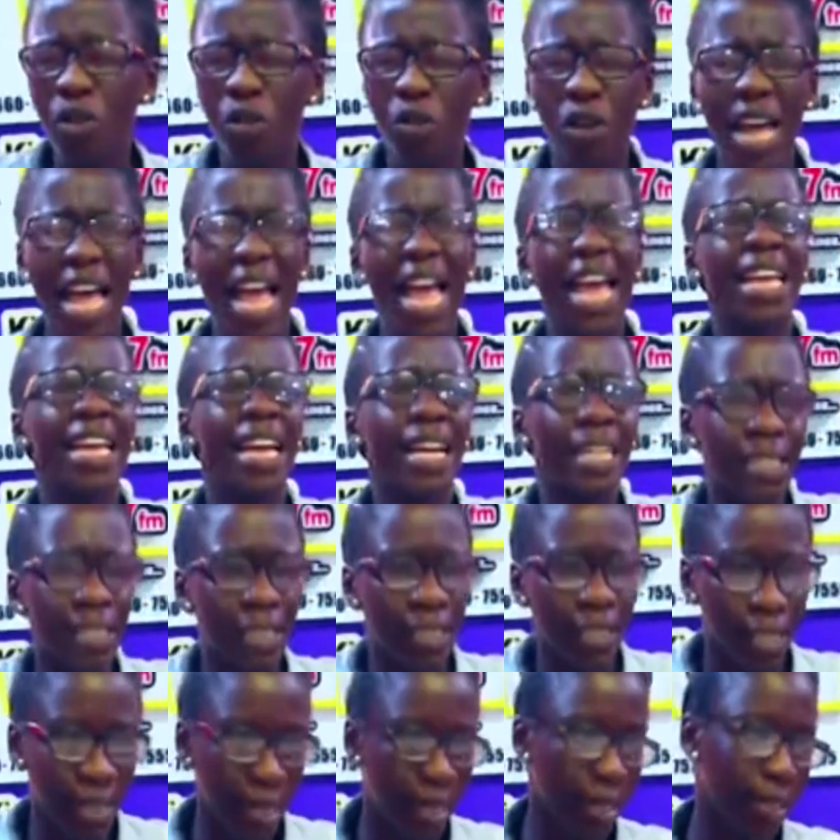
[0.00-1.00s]
so e
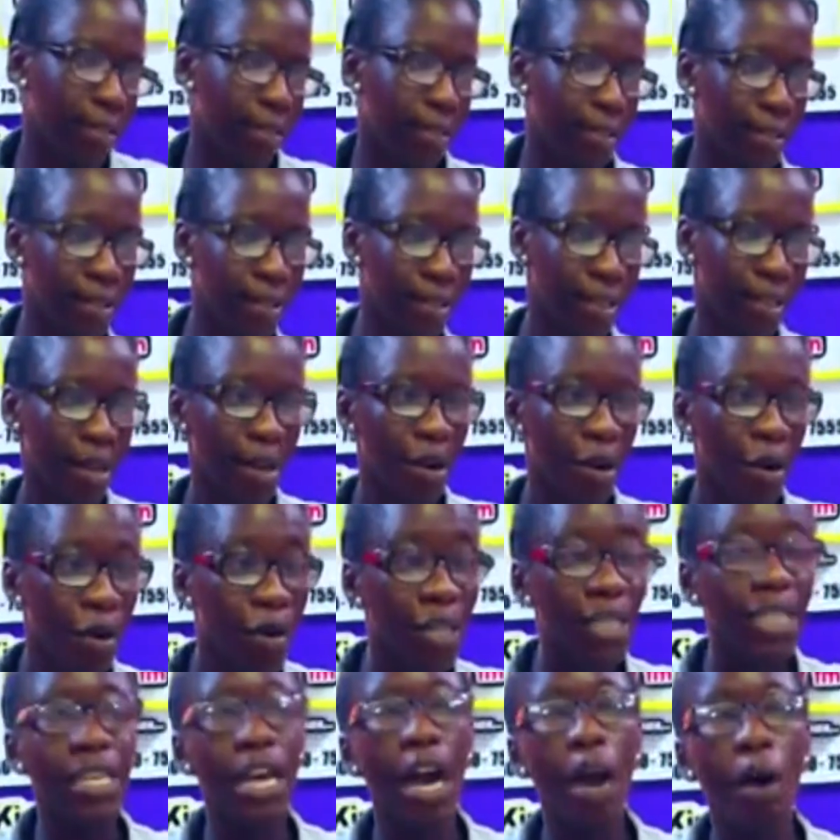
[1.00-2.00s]
ye de
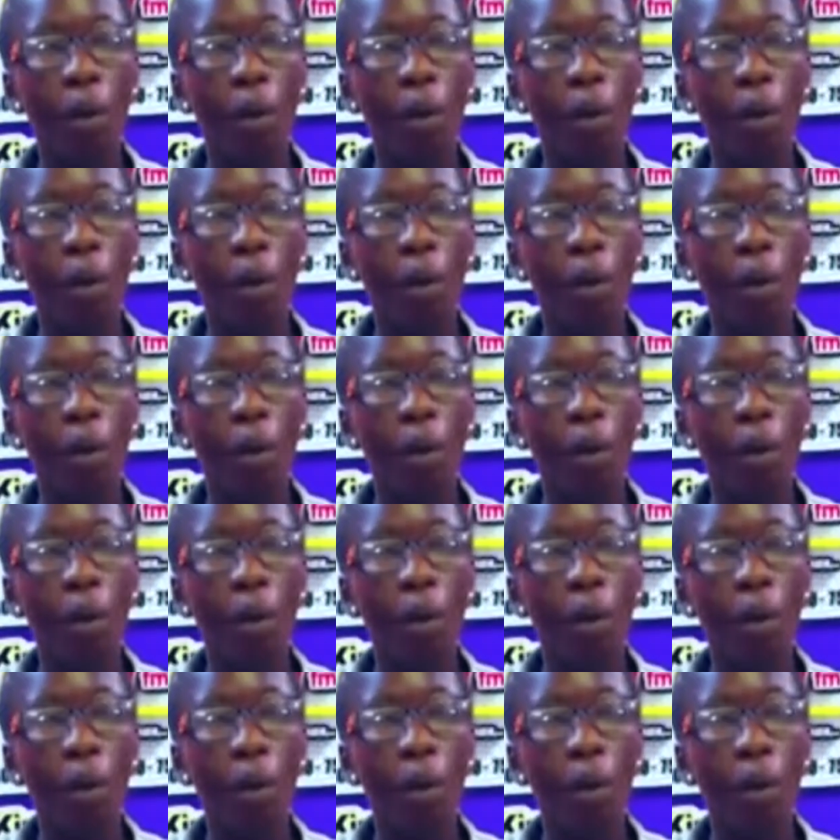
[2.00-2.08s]
o die